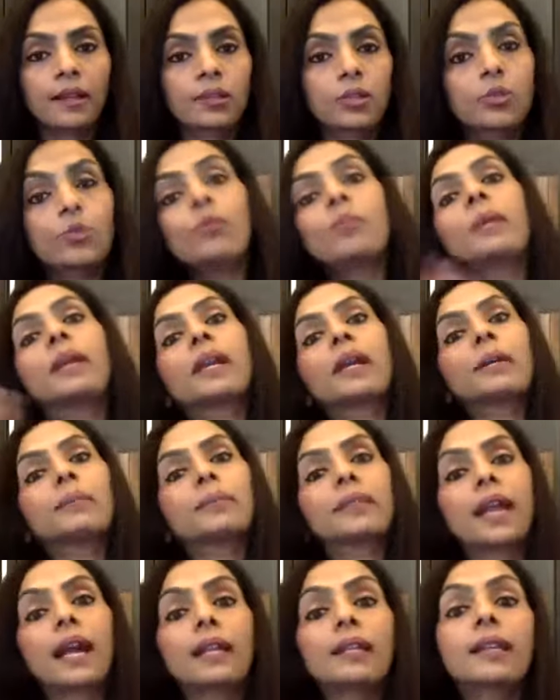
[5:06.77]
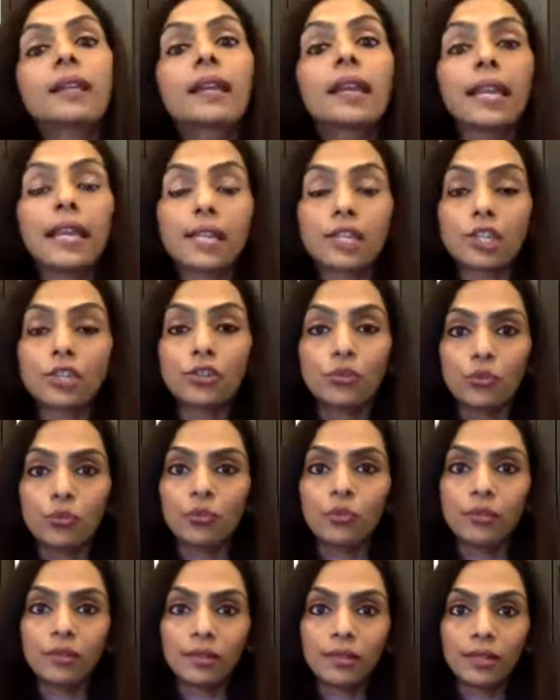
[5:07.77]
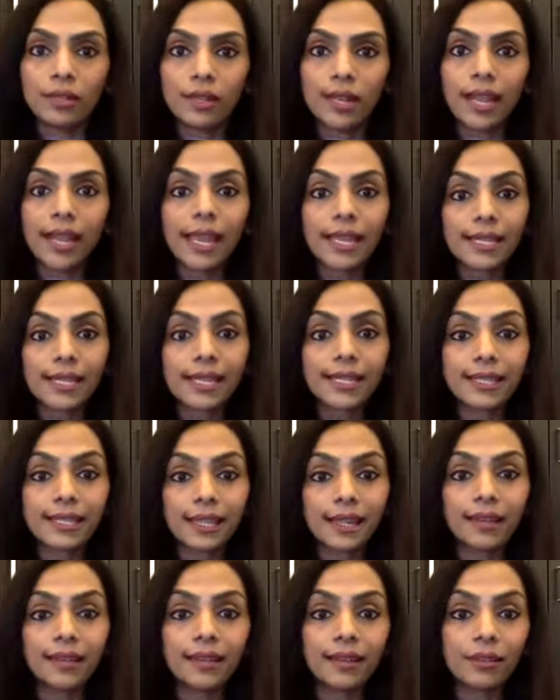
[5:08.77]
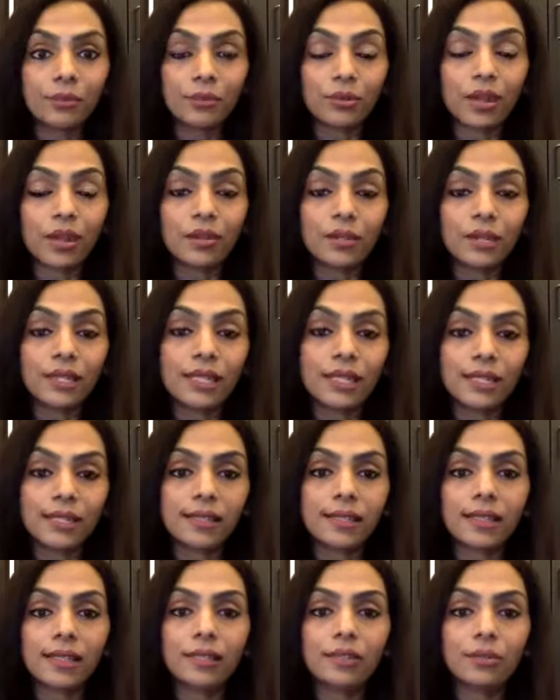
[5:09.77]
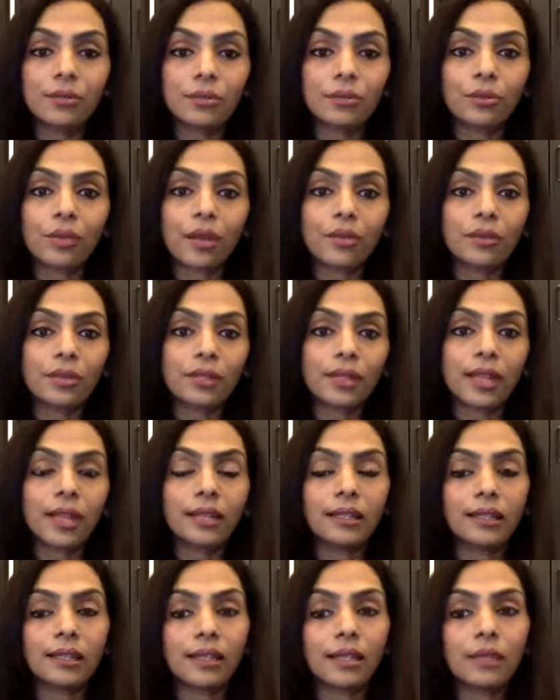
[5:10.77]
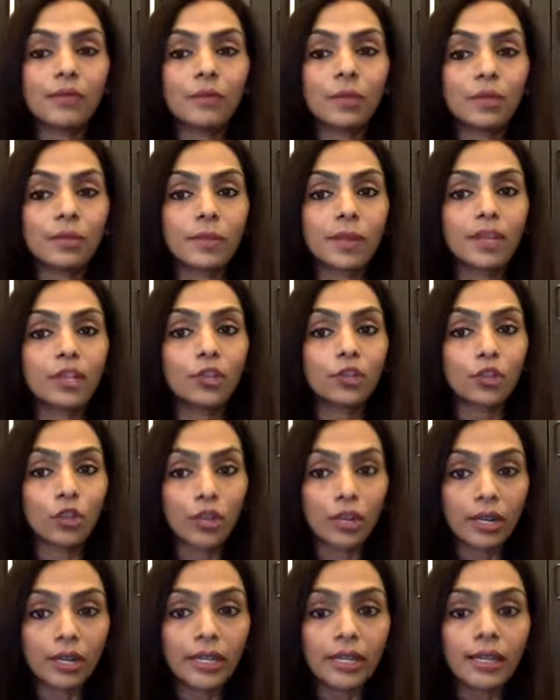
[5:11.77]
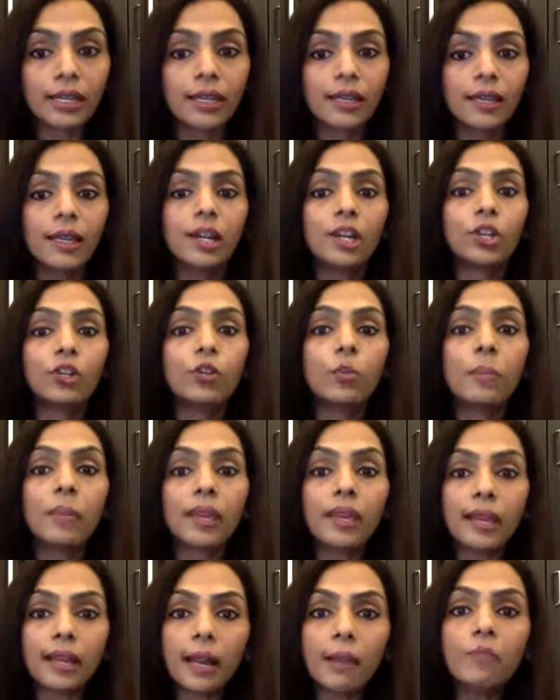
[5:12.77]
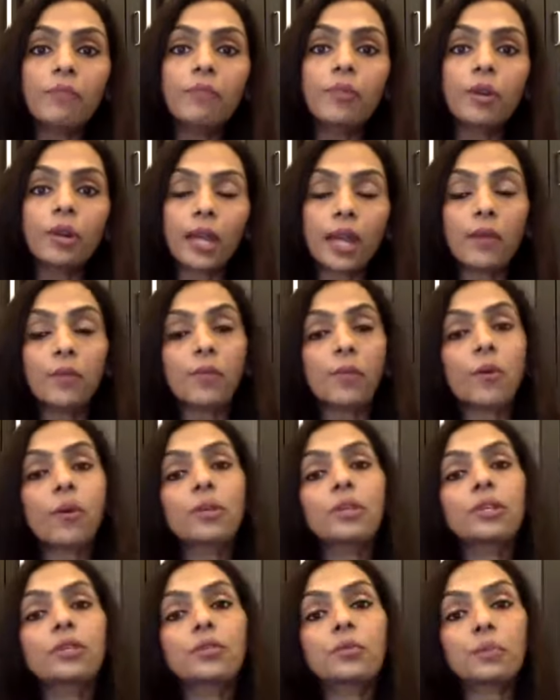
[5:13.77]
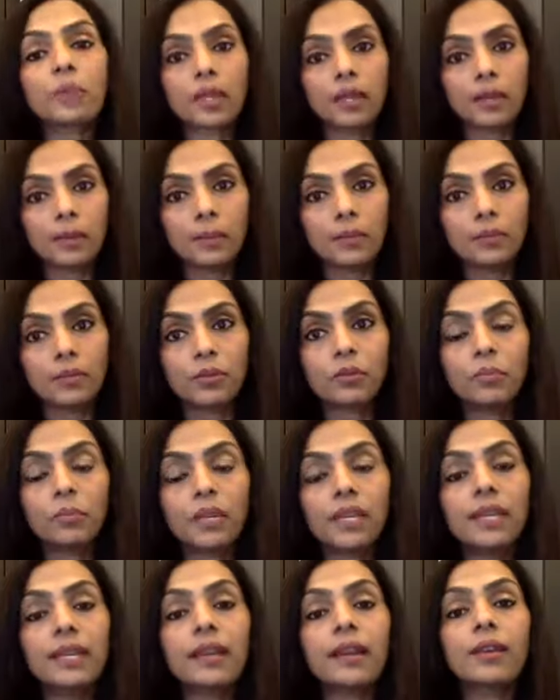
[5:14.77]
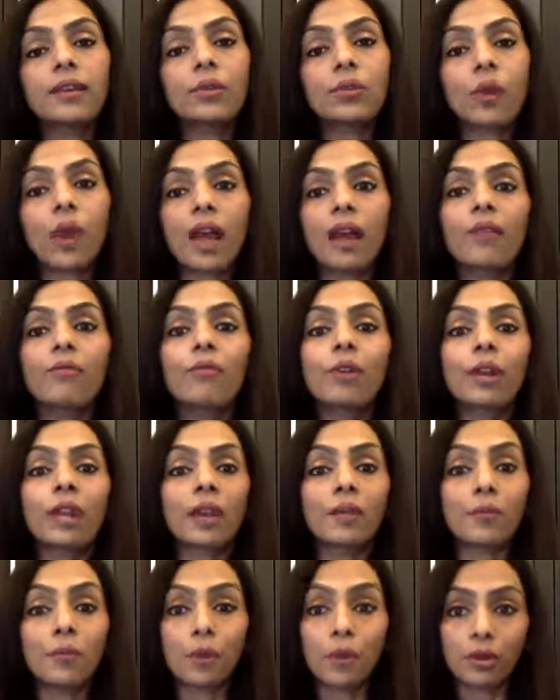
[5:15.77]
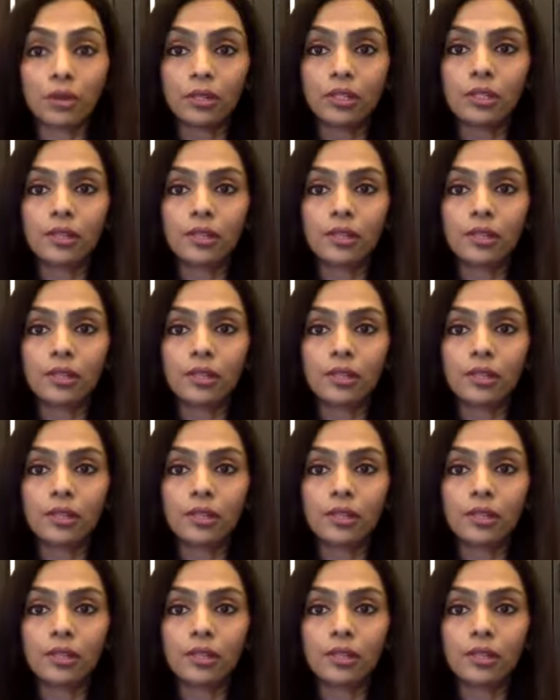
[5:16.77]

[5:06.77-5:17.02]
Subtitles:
to become that great you. Like as I said, that 2016 to 2019 was my journey to become what I wanted to become, to be and to have what I want.